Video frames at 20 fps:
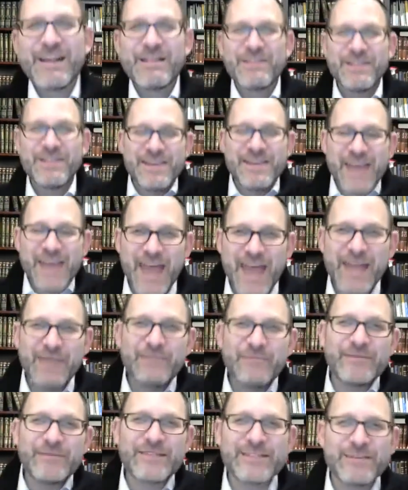The
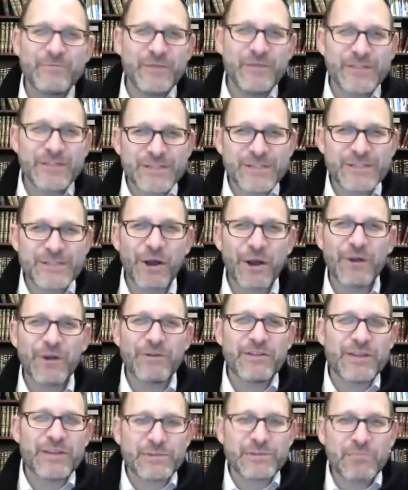names, we
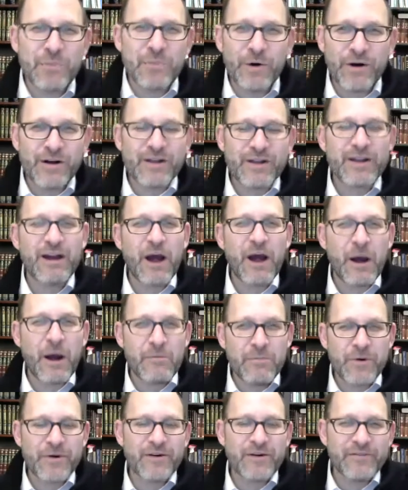start this book, a
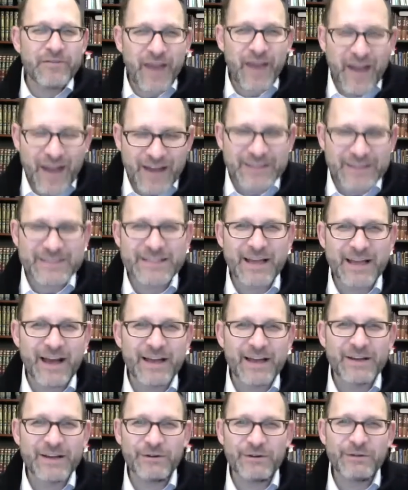book of
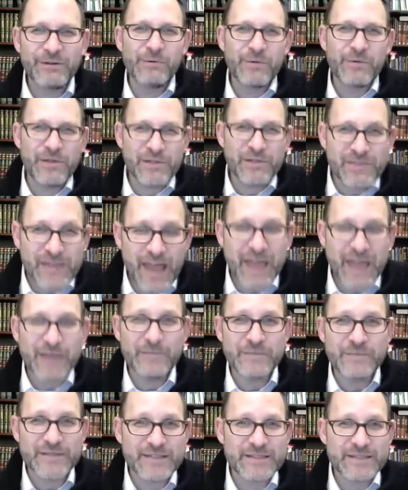exile, with
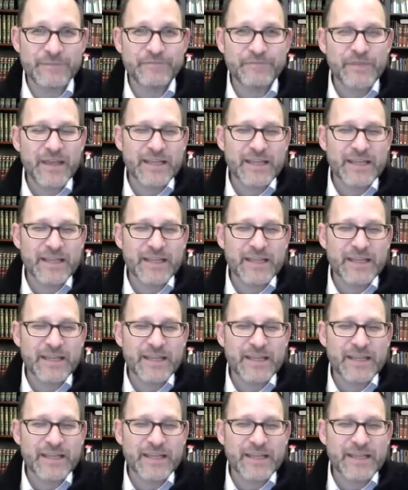names.